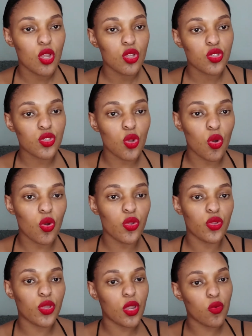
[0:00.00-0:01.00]
So
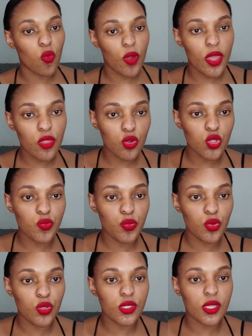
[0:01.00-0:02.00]
you can wear those
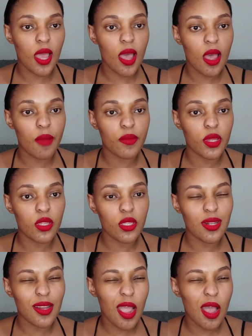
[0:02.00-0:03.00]
boots.
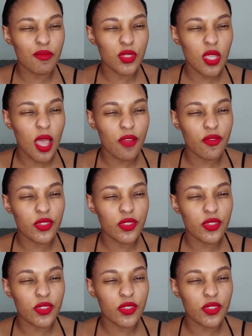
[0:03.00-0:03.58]
It comes, I've